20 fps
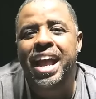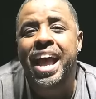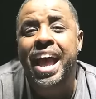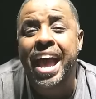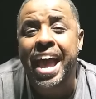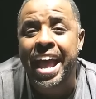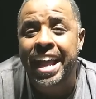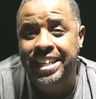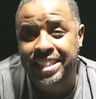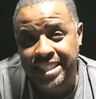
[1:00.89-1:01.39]
I
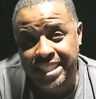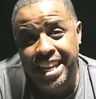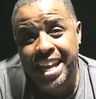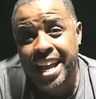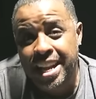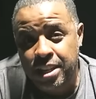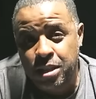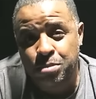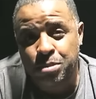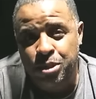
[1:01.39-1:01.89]
actually
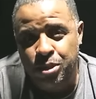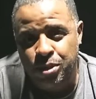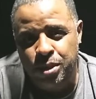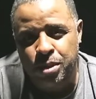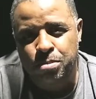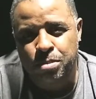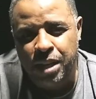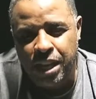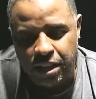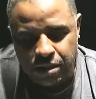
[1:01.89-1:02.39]
had to be on the
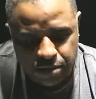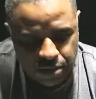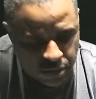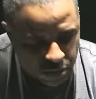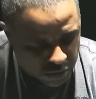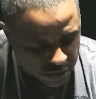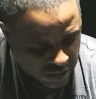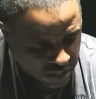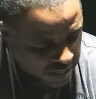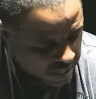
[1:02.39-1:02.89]
back
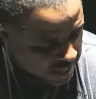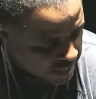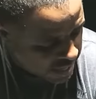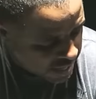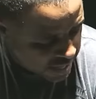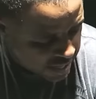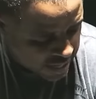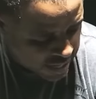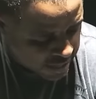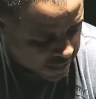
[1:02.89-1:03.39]
roads.
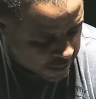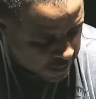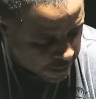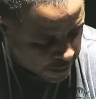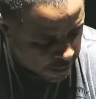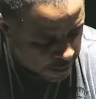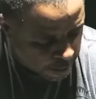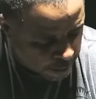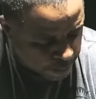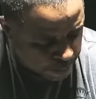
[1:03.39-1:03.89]
And,
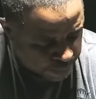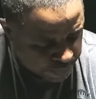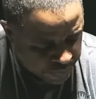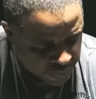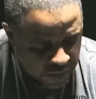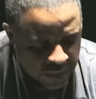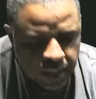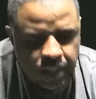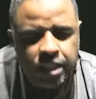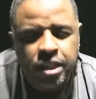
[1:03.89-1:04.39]

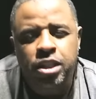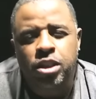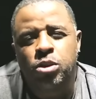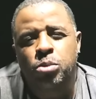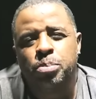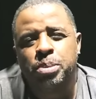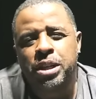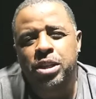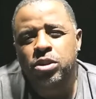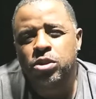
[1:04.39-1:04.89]
you know,
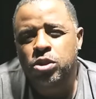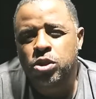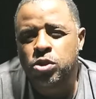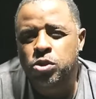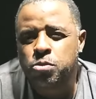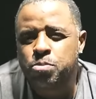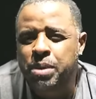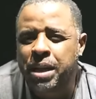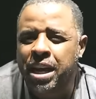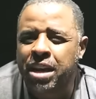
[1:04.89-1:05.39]
being on those
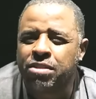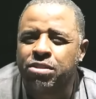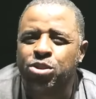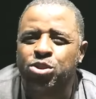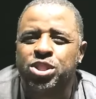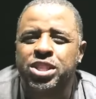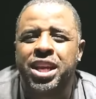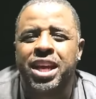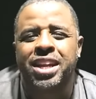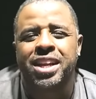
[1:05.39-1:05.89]
back roads,
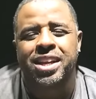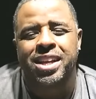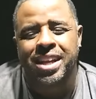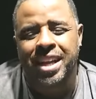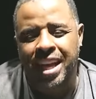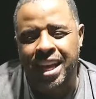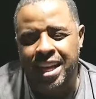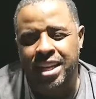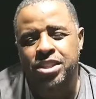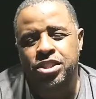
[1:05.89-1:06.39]
you gotta
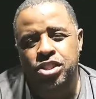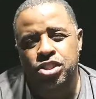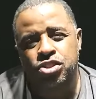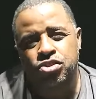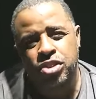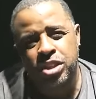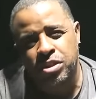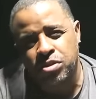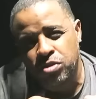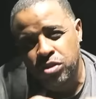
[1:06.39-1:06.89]

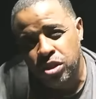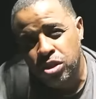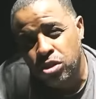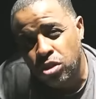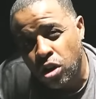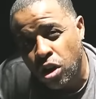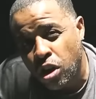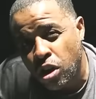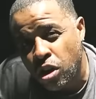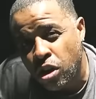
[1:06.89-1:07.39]
concentrate real
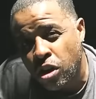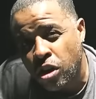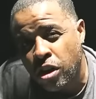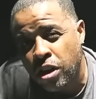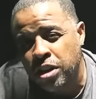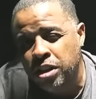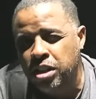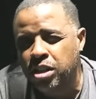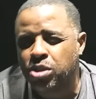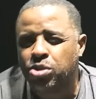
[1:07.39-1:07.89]

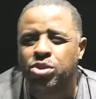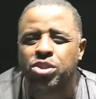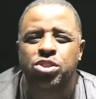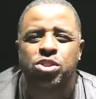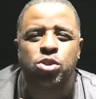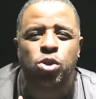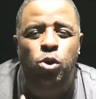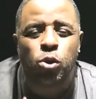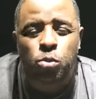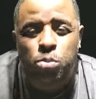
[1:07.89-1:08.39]
hard. You know, there's
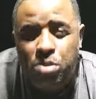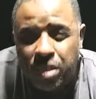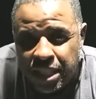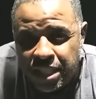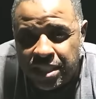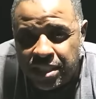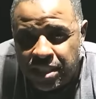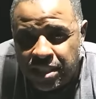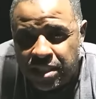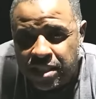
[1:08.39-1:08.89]
no
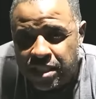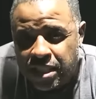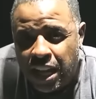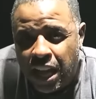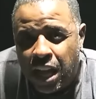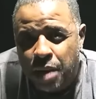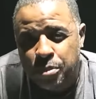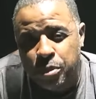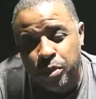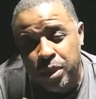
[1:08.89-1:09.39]
place to
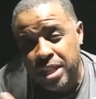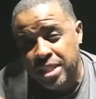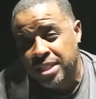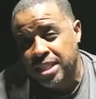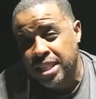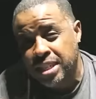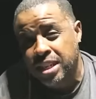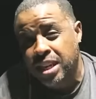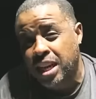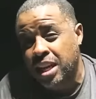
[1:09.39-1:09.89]
stop. And when I
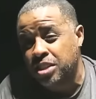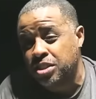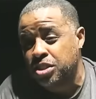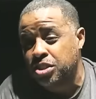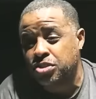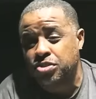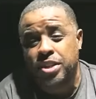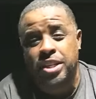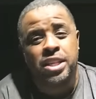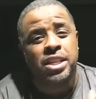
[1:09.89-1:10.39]
say
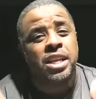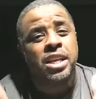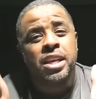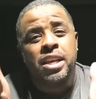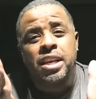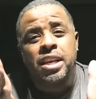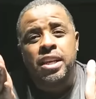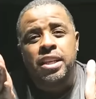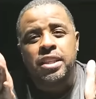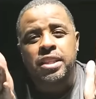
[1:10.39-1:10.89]
concentrate,
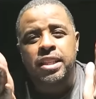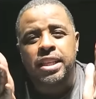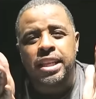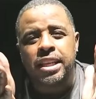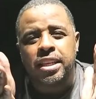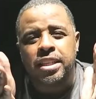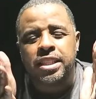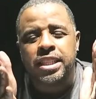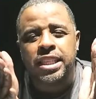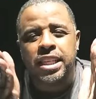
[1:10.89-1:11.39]

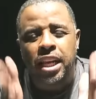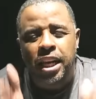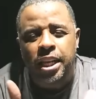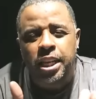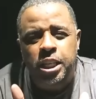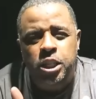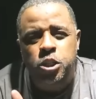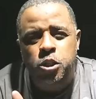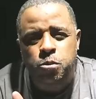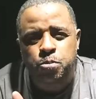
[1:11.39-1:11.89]
the
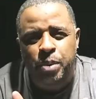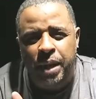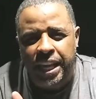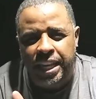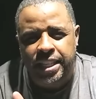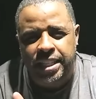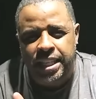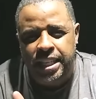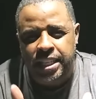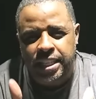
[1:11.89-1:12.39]

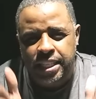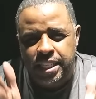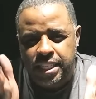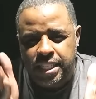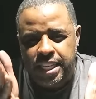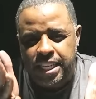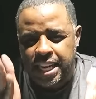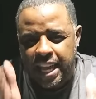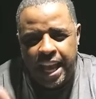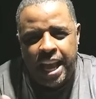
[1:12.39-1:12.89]
unexpected
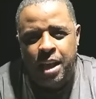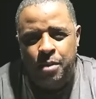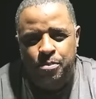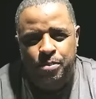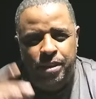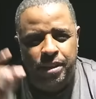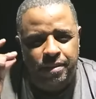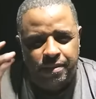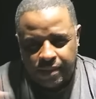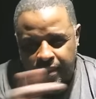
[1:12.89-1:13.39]
can
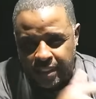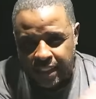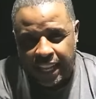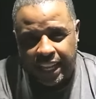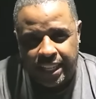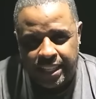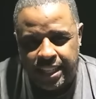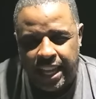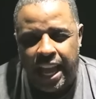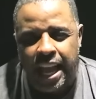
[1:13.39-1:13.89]
happen
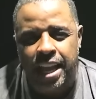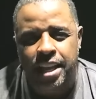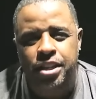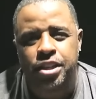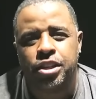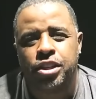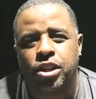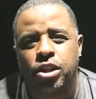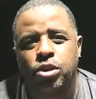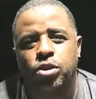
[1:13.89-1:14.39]
like that.
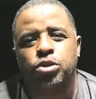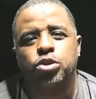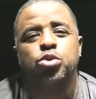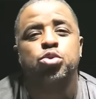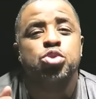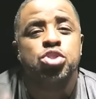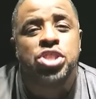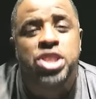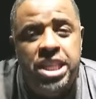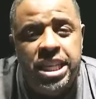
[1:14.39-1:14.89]
You know, you
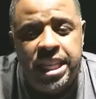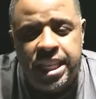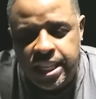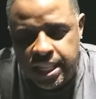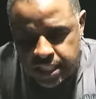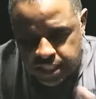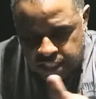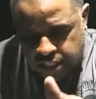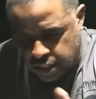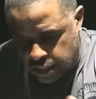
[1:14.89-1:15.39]

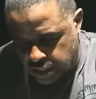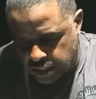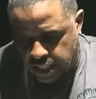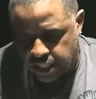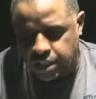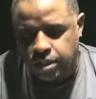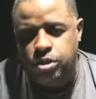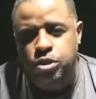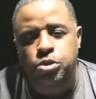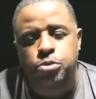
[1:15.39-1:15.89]
sneeze and
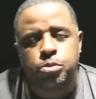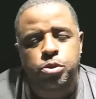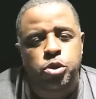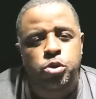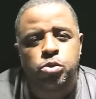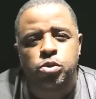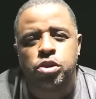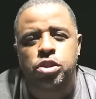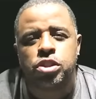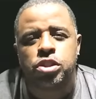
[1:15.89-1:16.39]
then
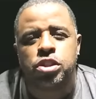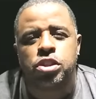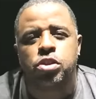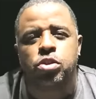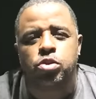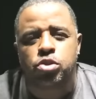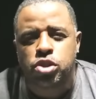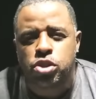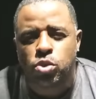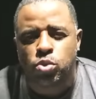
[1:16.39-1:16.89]
you
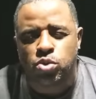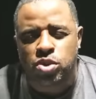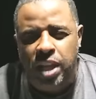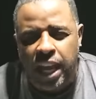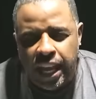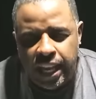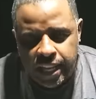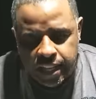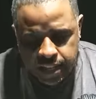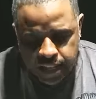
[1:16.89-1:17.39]
know, so
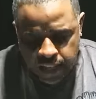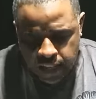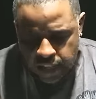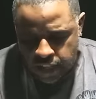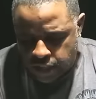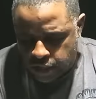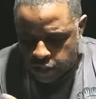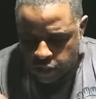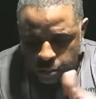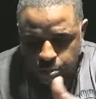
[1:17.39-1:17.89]
tight
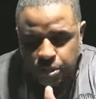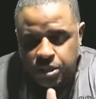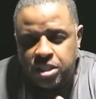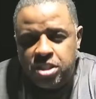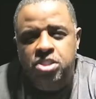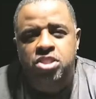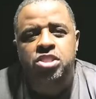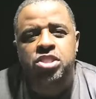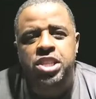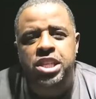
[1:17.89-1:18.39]
you can put the
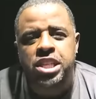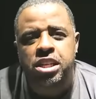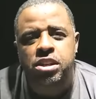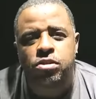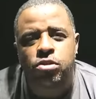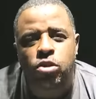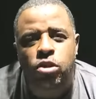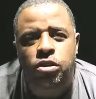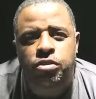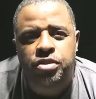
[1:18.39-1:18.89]

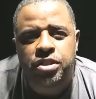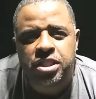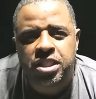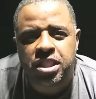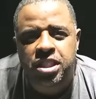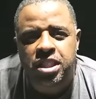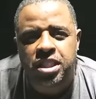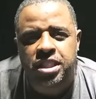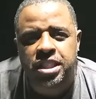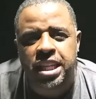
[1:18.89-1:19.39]
steer off into
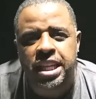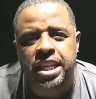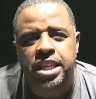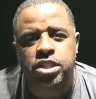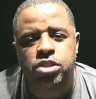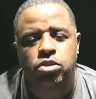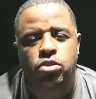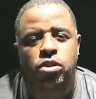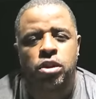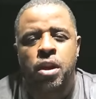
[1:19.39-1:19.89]
the
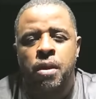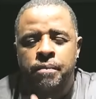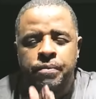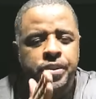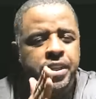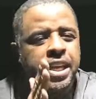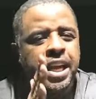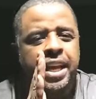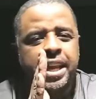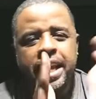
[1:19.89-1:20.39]
ditch, or
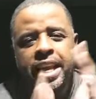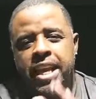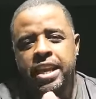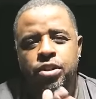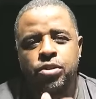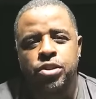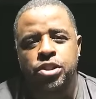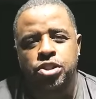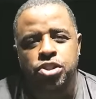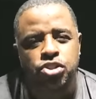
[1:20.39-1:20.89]
you got
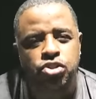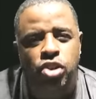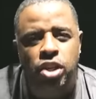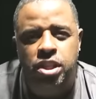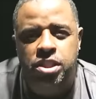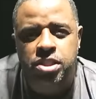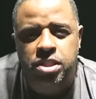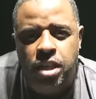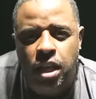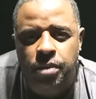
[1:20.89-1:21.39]
head-on
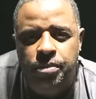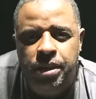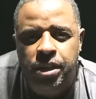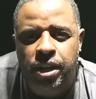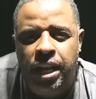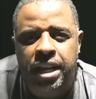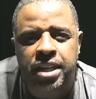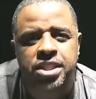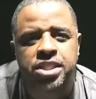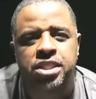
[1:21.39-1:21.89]
trucks coming
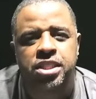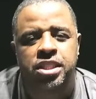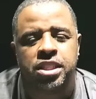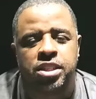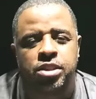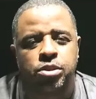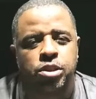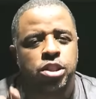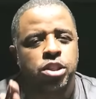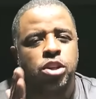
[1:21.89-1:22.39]
at you.
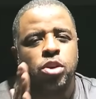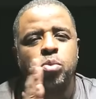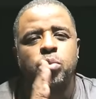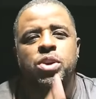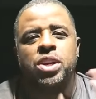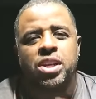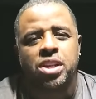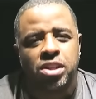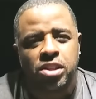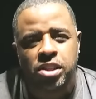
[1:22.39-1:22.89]
You don't want
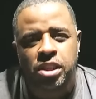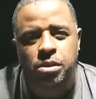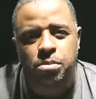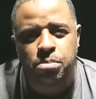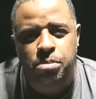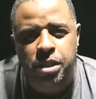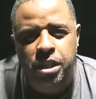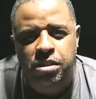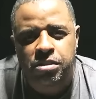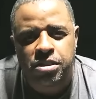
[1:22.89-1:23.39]
to clip
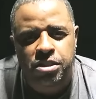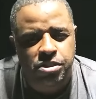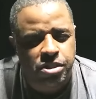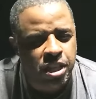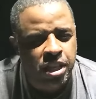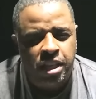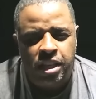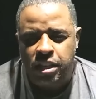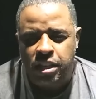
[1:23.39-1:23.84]
mirrors.